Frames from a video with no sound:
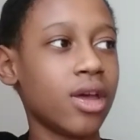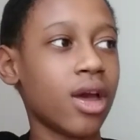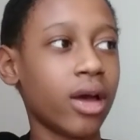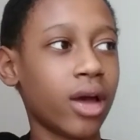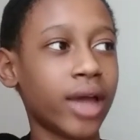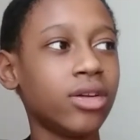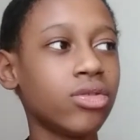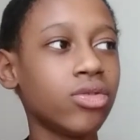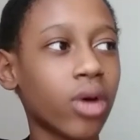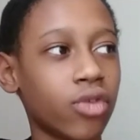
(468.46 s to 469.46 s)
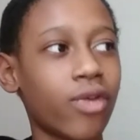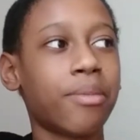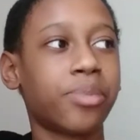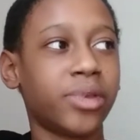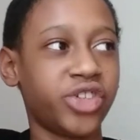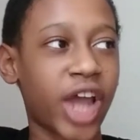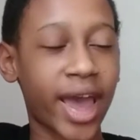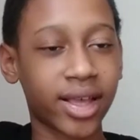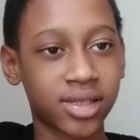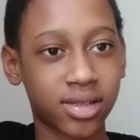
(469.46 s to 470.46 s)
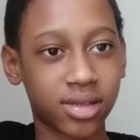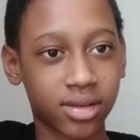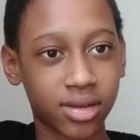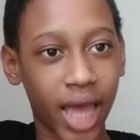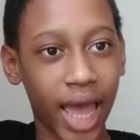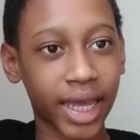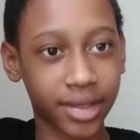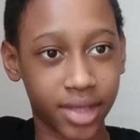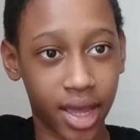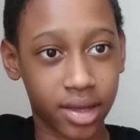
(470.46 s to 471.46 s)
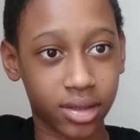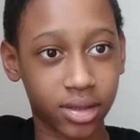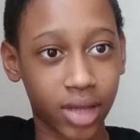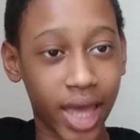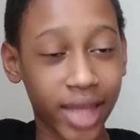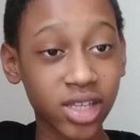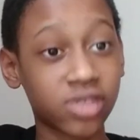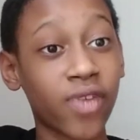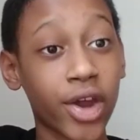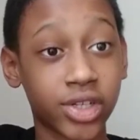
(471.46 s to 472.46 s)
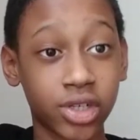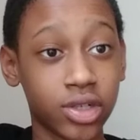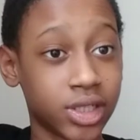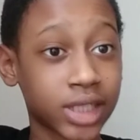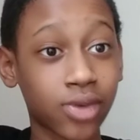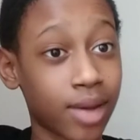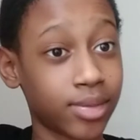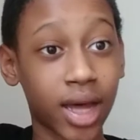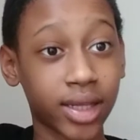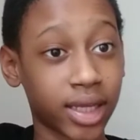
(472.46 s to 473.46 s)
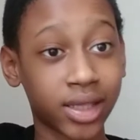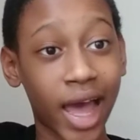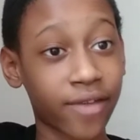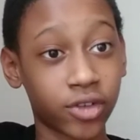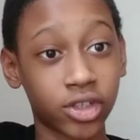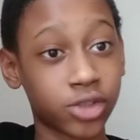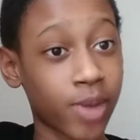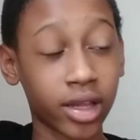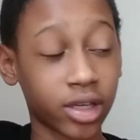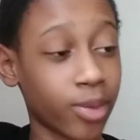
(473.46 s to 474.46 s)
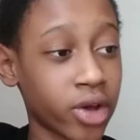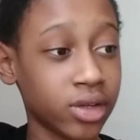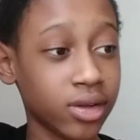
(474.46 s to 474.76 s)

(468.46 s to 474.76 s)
I know you want to rep the Jazz. I get that. And this is very serious. That's why I'm not like laughing or smiling about it.